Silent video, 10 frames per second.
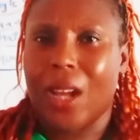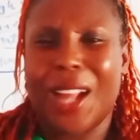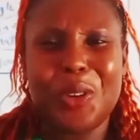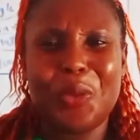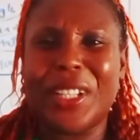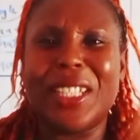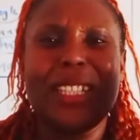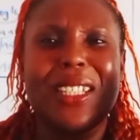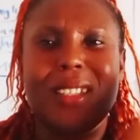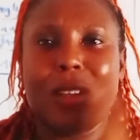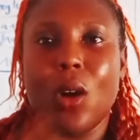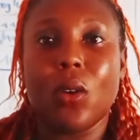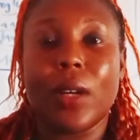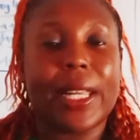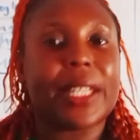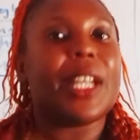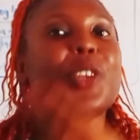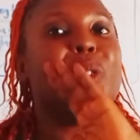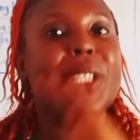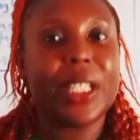I don't really need the Google Calendar.
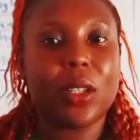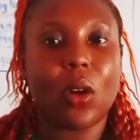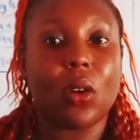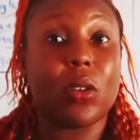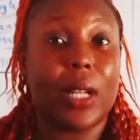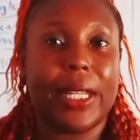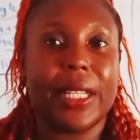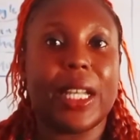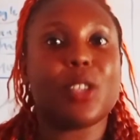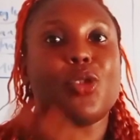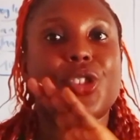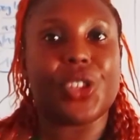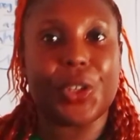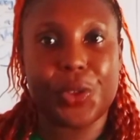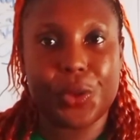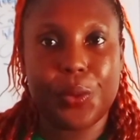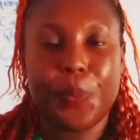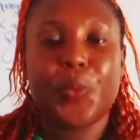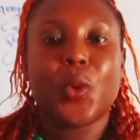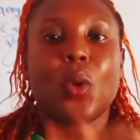You need Google Calendar to schedule
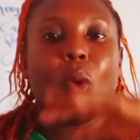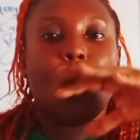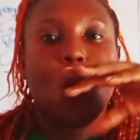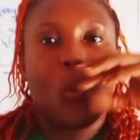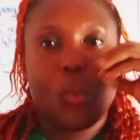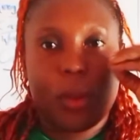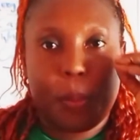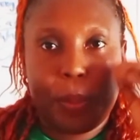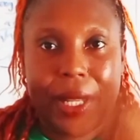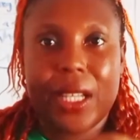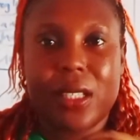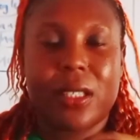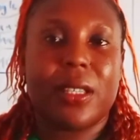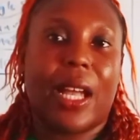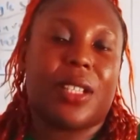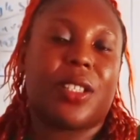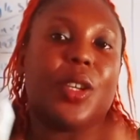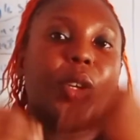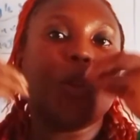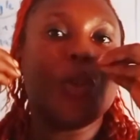the place that
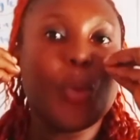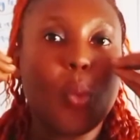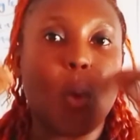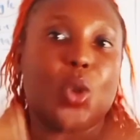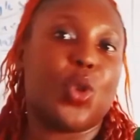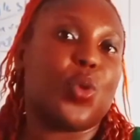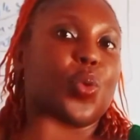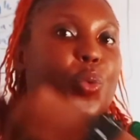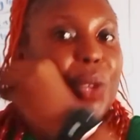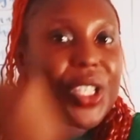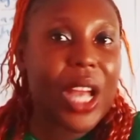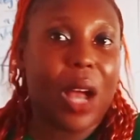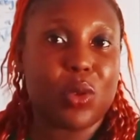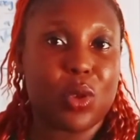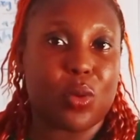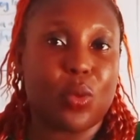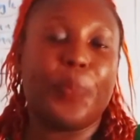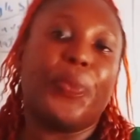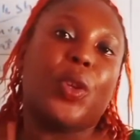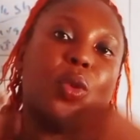you want to reach out
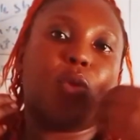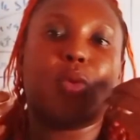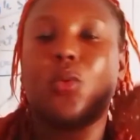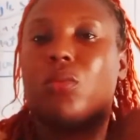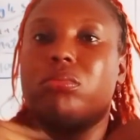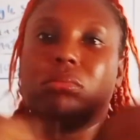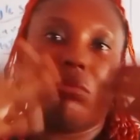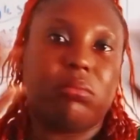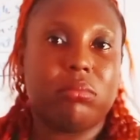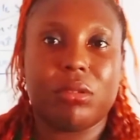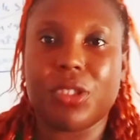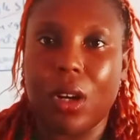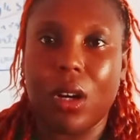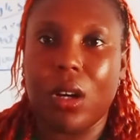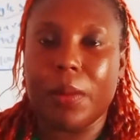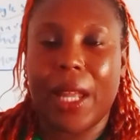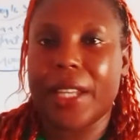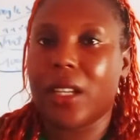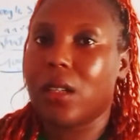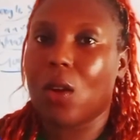to
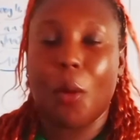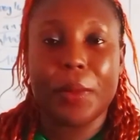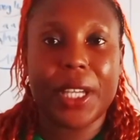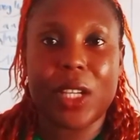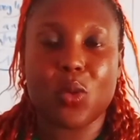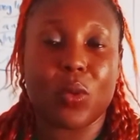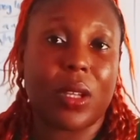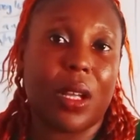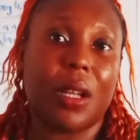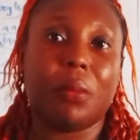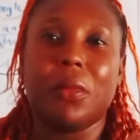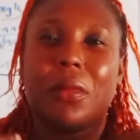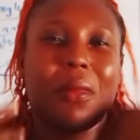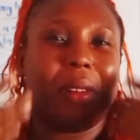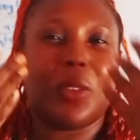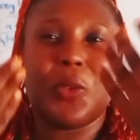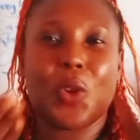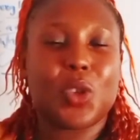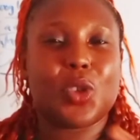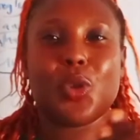like communicate with them, and of
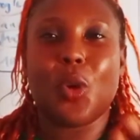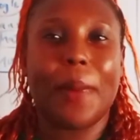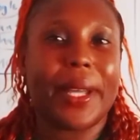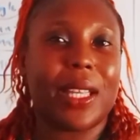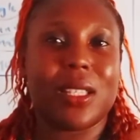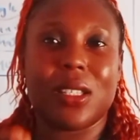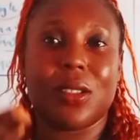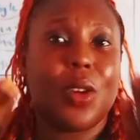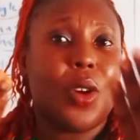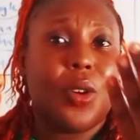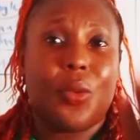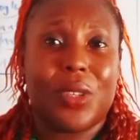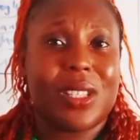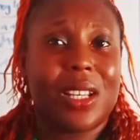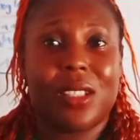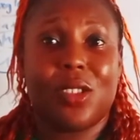course do your marketing research.